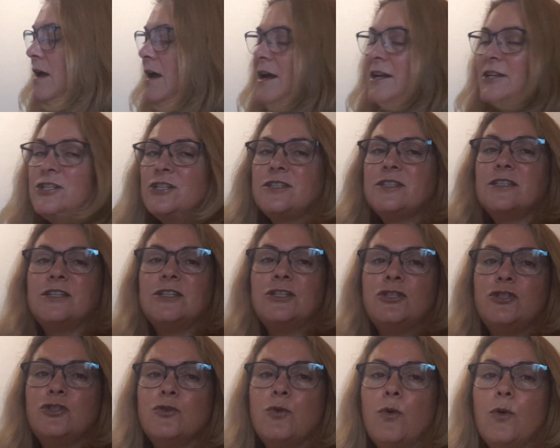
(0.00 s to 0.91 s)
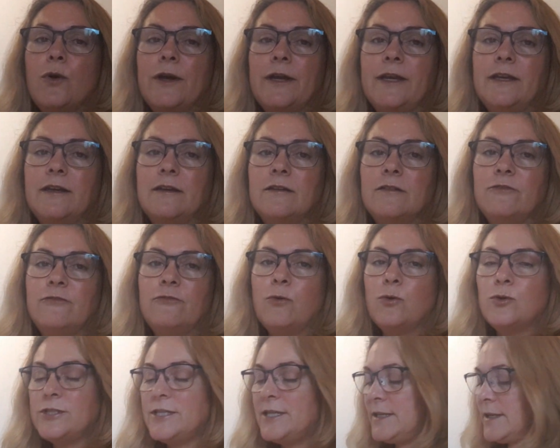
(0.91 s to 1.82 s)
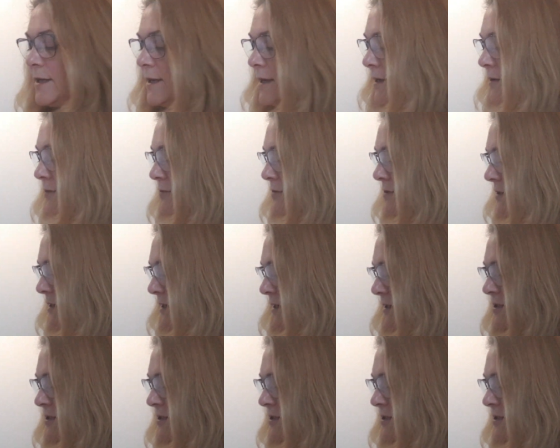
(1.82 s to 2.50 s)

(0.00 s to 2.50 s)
I just enjoy 14 count.